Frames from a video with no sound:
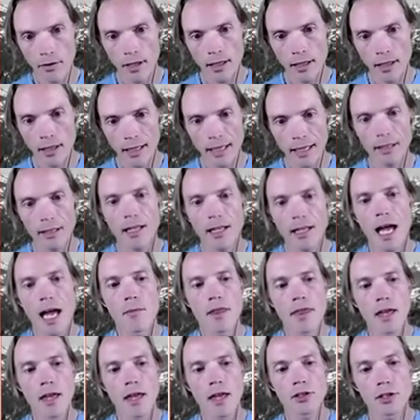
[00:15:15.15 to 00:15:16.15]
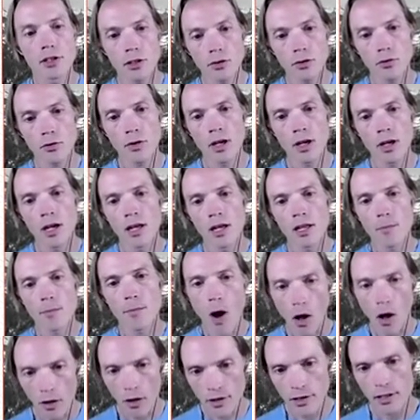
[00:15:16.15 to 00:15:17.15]
GitLab. And then two, the
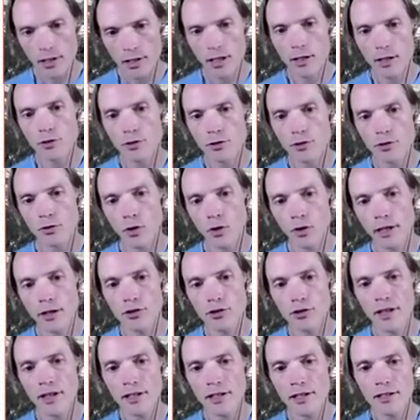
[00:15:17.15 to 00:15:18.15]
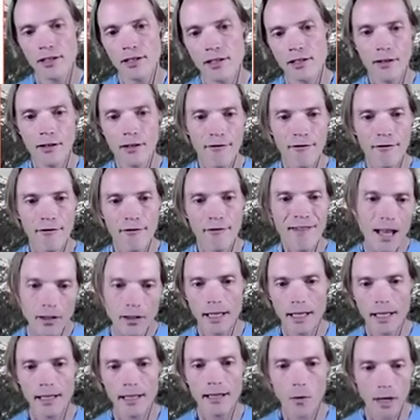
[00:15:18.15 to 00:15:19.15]
policy controller engine that's going to validate
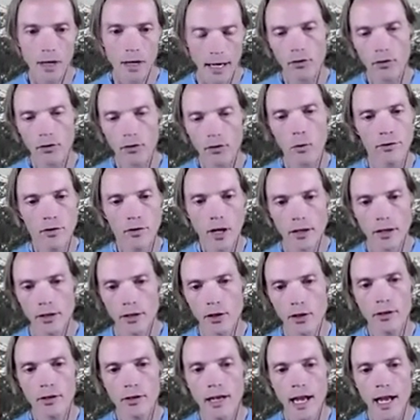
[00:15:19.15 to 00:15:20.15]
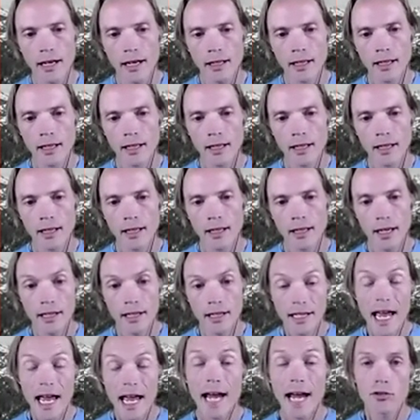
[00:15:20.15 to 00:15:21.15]
that whatever we've tried to create is
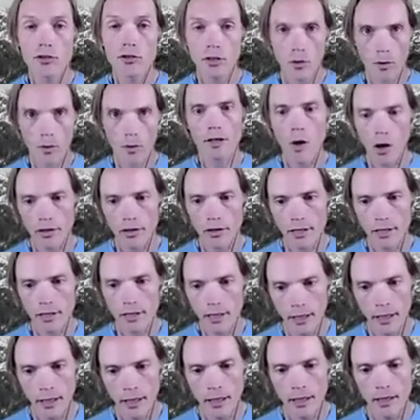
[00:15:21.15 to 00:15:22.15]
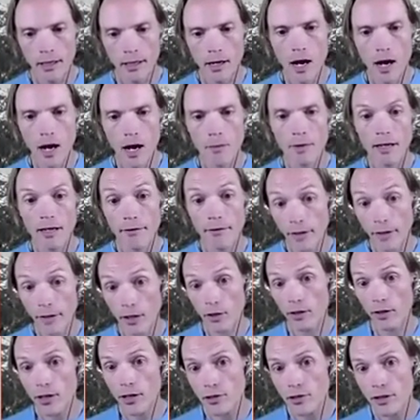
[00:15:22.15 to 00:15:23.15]
actually within our policy
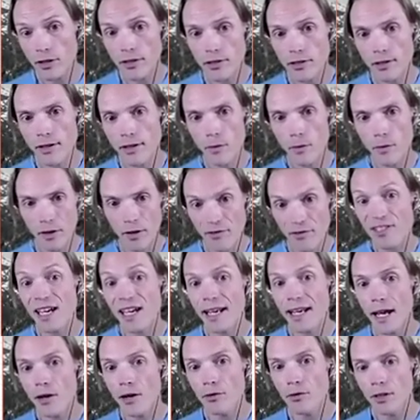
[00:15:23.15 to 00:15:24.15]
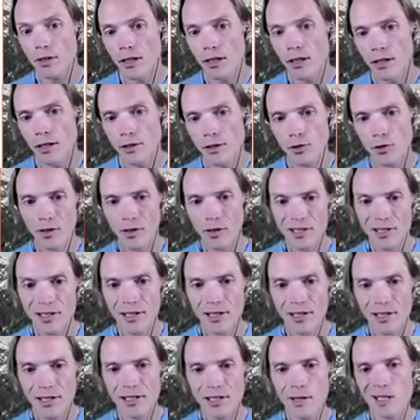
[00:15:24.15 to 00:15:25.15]
configurations that we've set out. So our
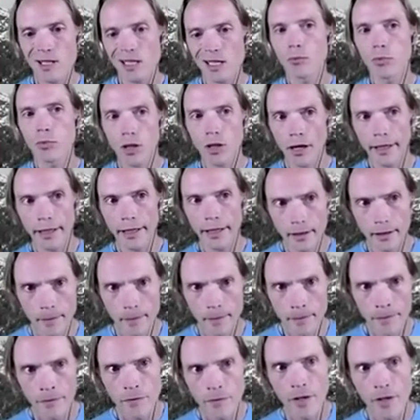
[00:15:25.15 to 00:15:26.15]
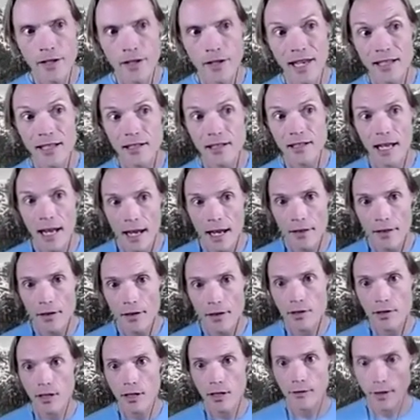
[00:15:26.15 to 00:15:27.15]
system is compliant. And that's the
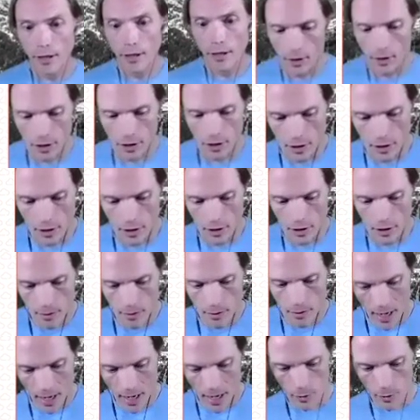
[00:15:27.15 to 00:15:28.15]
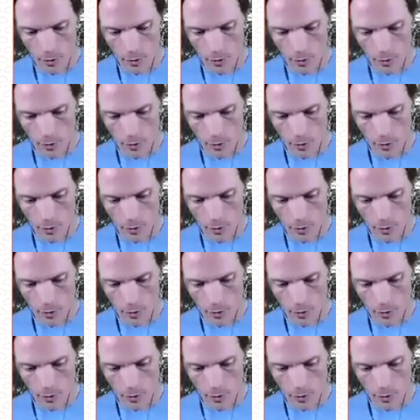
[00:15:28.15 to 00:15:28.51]
Anthos configuration management piece.